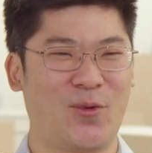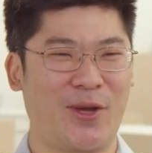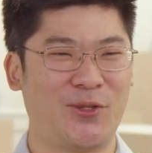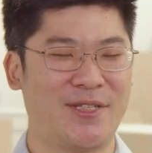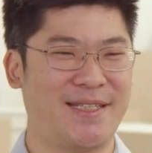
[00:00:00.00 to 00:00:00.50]
It's
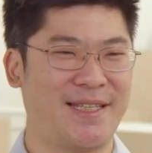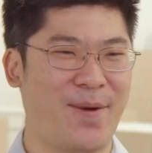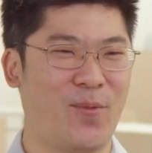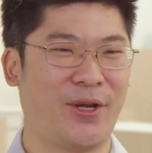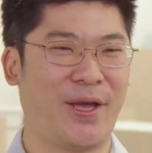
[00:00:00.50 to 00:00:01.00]
great to
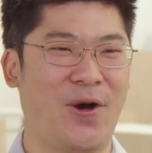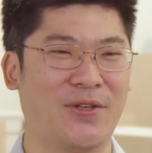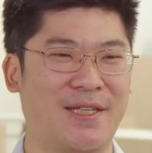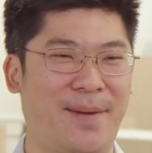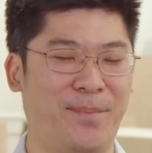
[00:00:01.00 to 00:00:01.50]
see them
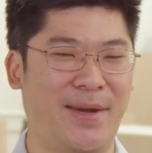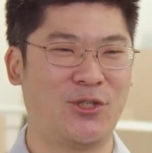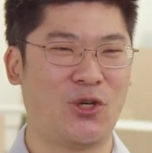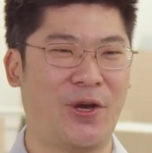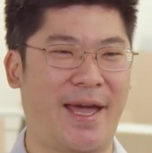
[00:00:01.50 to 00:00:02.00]
working on some
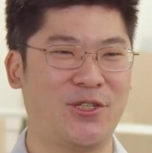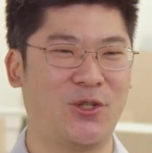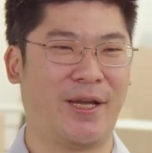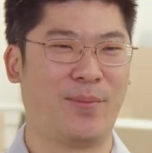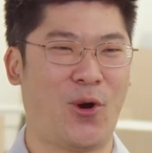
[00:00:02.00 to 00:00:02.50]
major
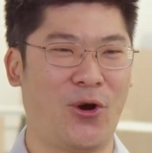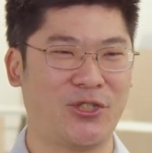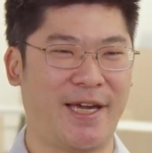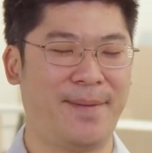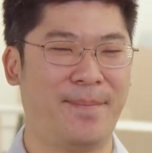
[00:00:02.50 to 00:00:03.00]
engineering
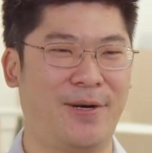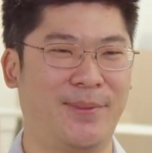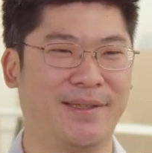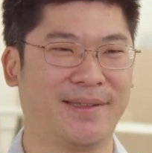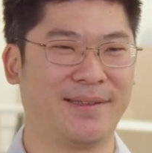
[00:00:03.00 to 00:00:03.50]
project in
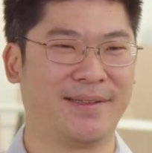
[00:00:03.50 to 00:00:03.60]
Melbourne.